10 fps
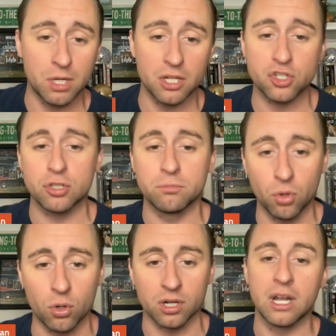much
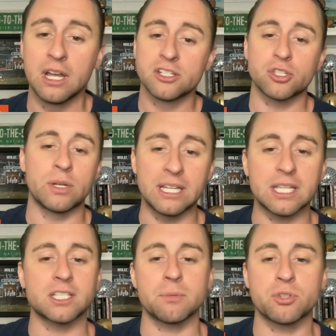more. So hit
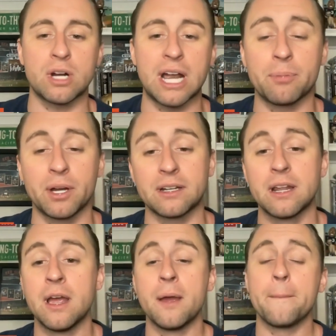that subscribe button.